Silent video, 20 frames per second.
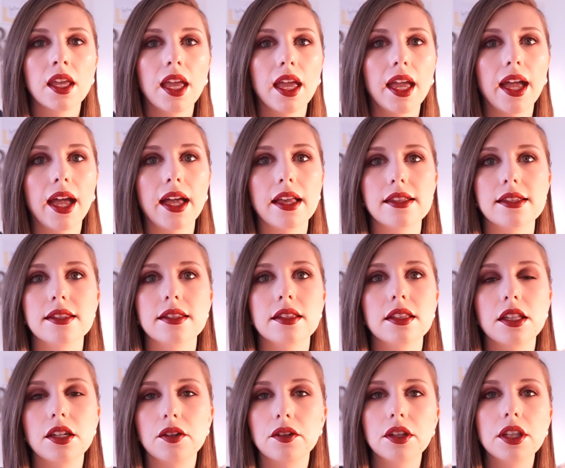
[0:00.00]
It has
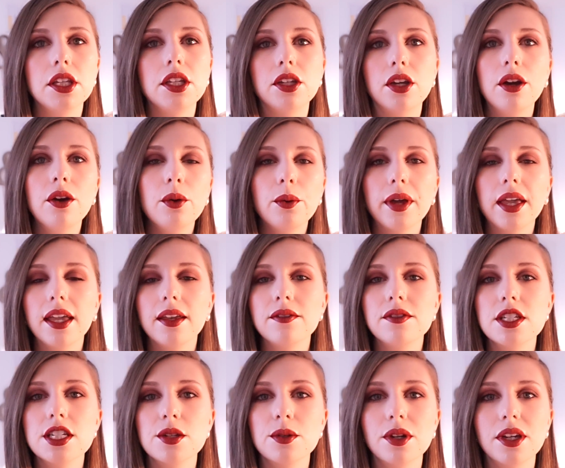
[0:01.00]
literally no wave
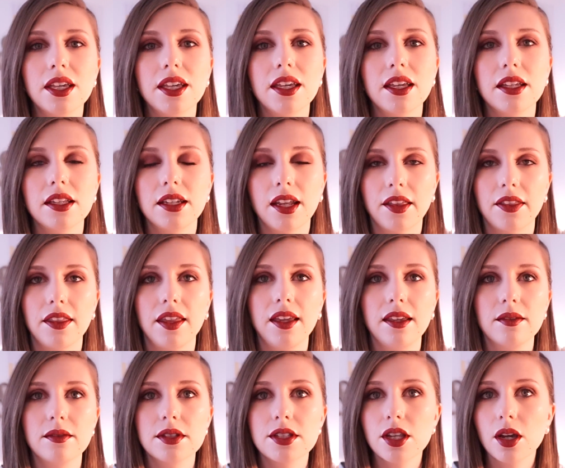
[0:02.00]
to it,
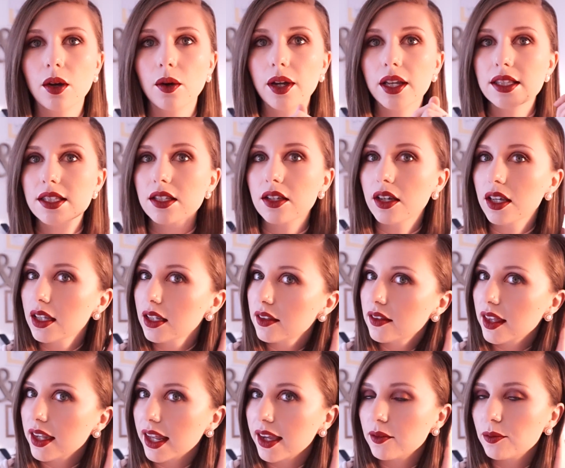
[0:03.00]
nothing. So it's good
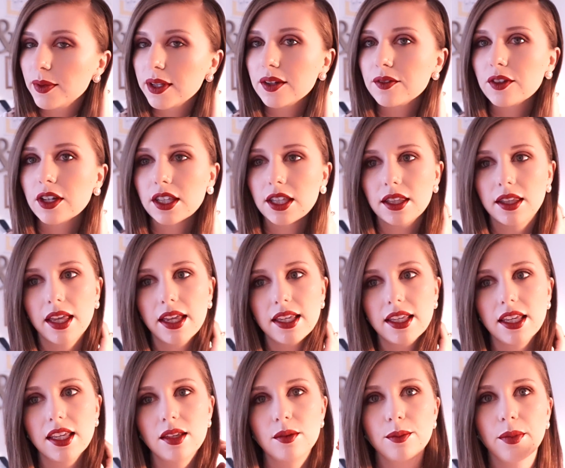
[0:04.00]
that I've been really
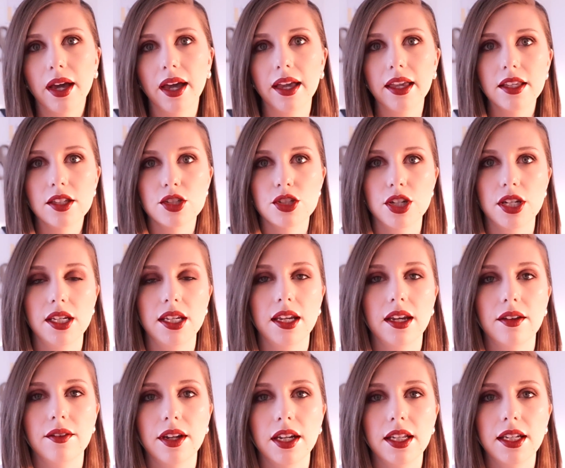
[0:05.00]
liking my straight
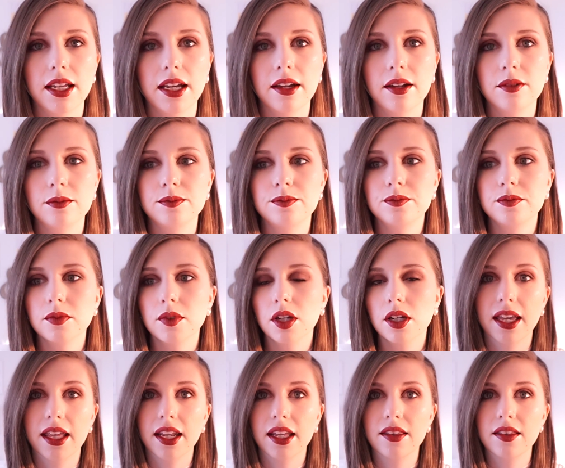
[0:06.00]
hair right now.
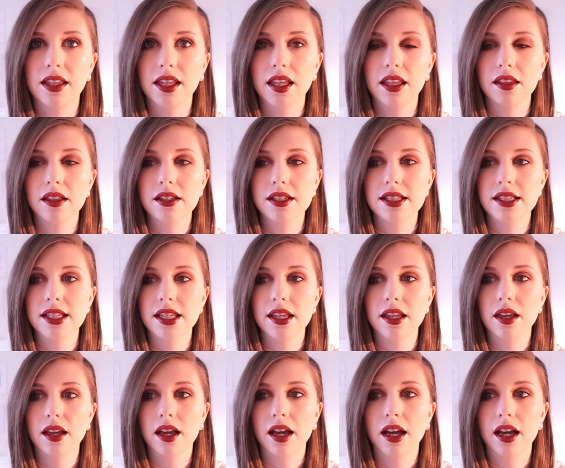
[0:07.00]
And I think it looks
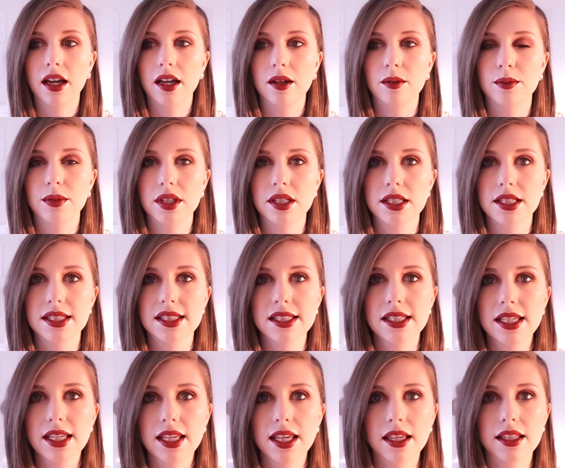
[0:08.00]

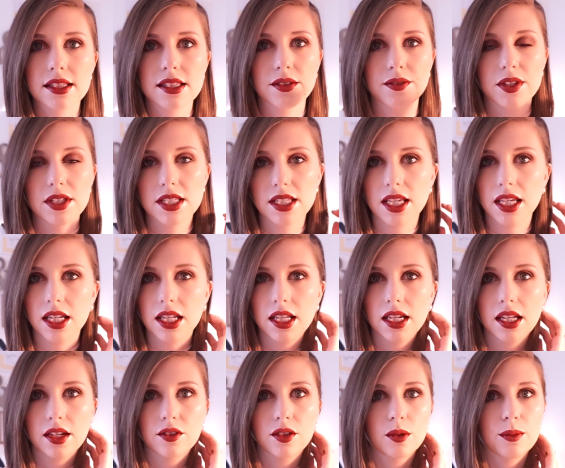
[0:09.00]
sleek and
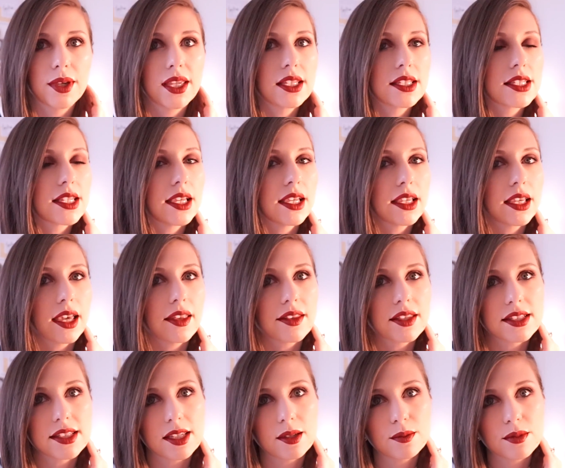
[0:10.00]
sophisticated and romantic at
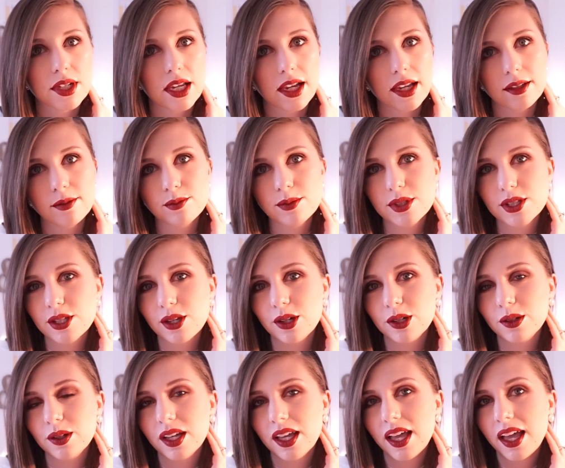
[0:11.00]
the same time.
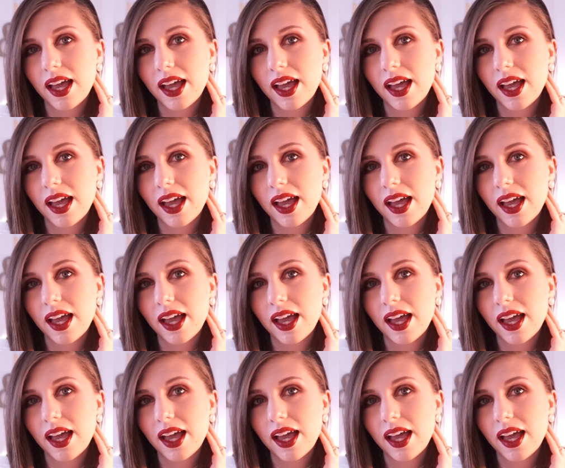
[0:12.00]
So